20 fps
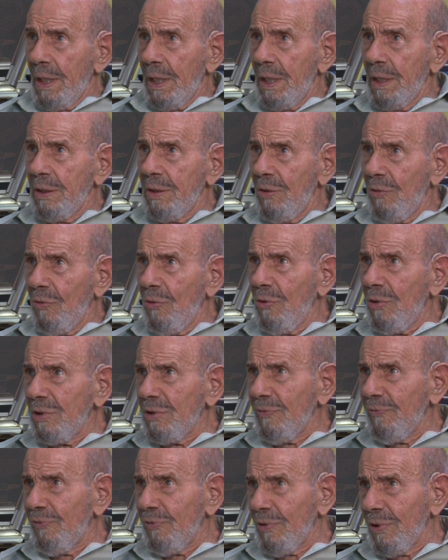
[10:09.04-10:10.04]
In
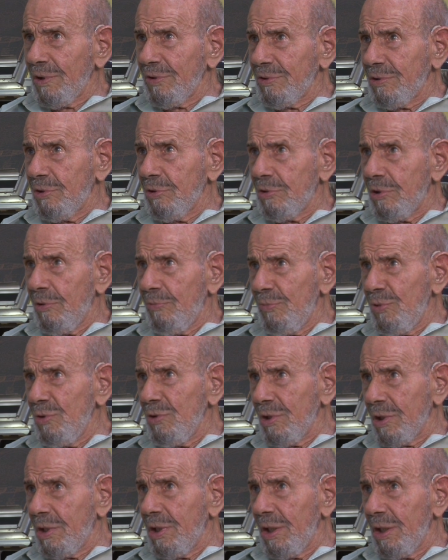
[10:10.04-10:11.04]
order for us to
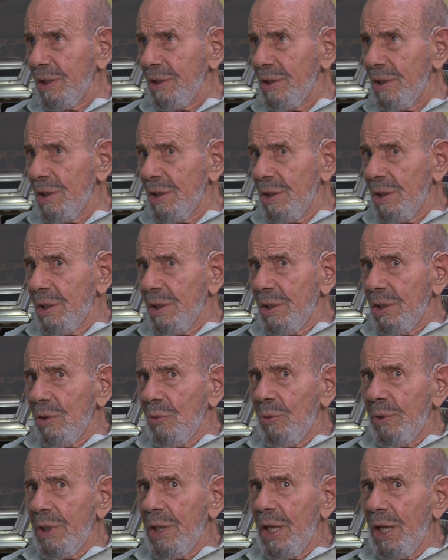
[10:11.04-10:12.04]
communicate,
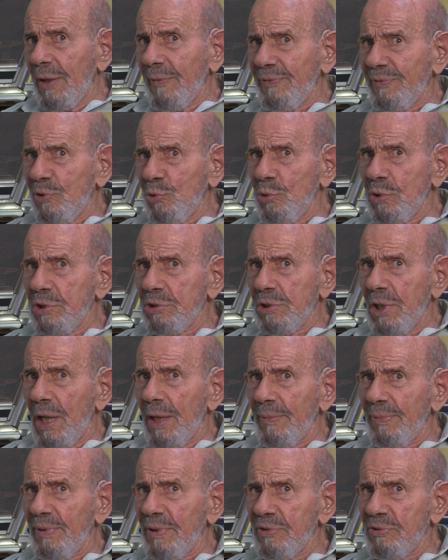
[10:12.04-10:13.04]
we have to
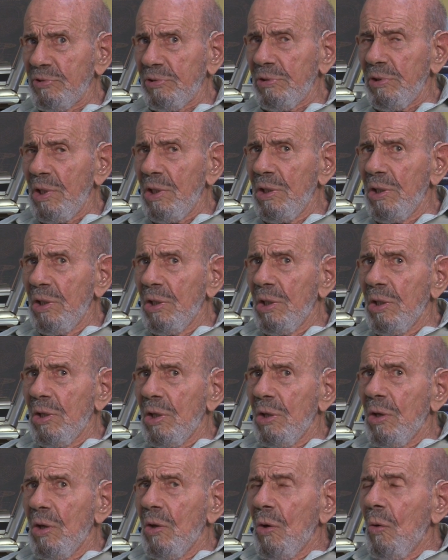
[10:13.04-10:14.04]
establish
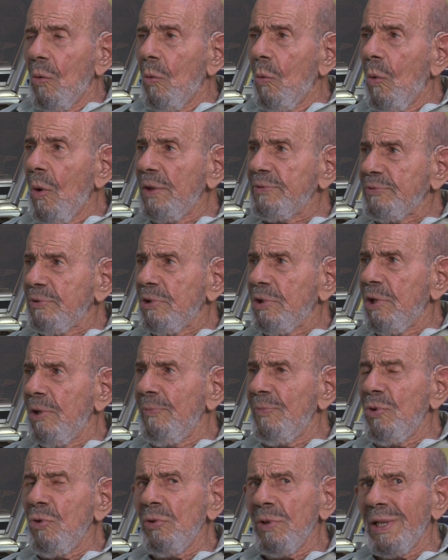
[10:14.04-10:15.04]
what
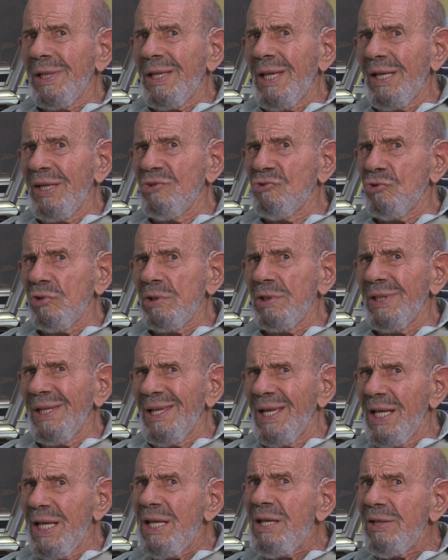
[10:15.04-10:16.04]

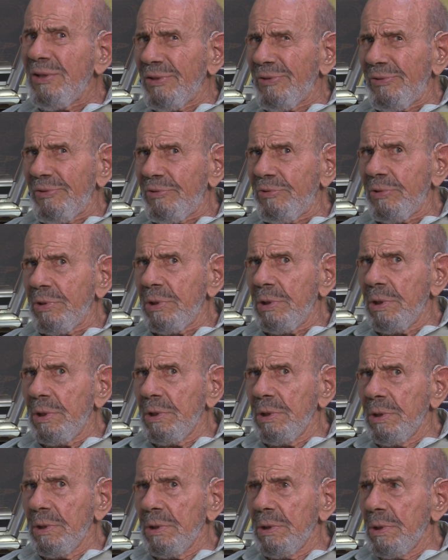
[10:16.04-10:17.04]
communication is
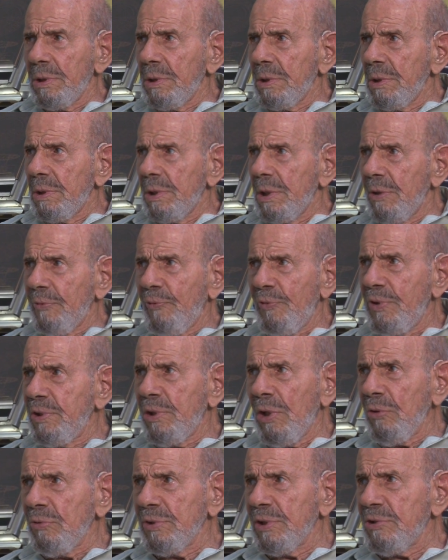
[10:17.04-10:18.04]
if we
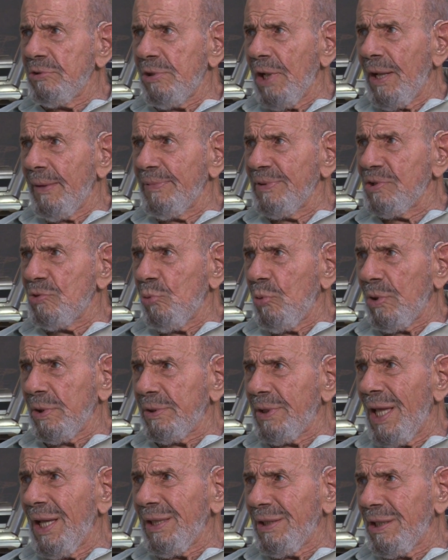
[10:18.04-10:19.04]
don't establish
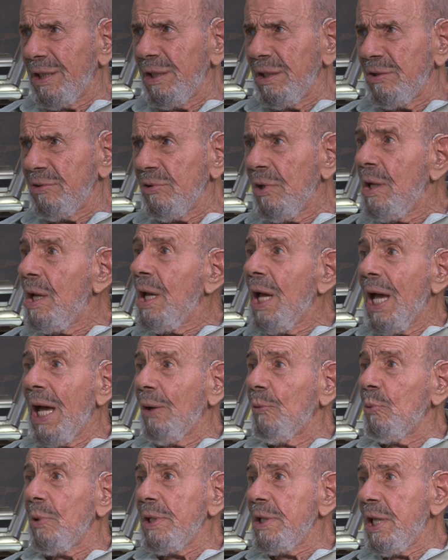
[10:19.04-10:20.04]
what that is,
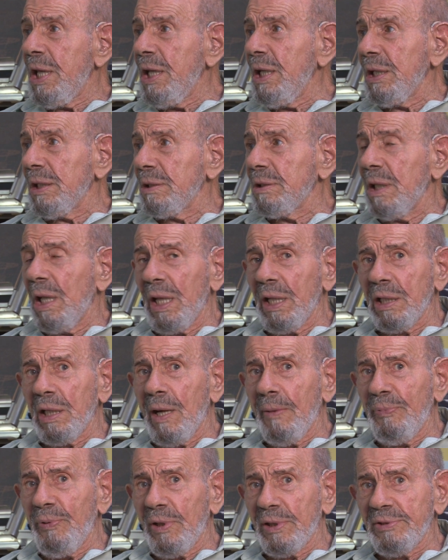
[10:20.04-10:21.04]
and we can't at
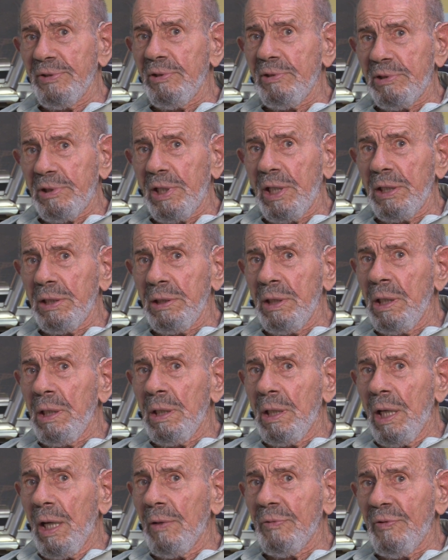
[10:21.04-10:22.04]
our present state
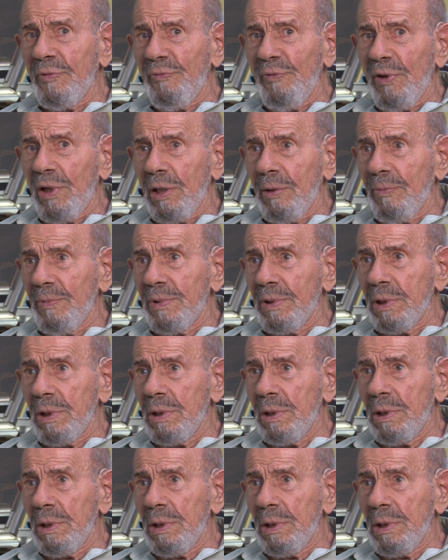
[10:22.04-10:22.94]
of development.